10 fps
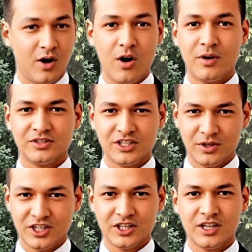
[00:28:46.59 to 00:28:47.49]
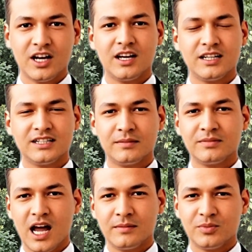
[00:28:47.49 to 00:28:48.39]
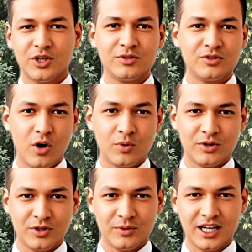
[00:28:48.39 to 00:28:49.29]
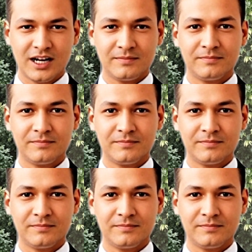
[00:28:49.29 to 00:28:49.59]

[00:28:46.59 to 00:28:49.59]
hormone secretion, sometimes we use oral urea.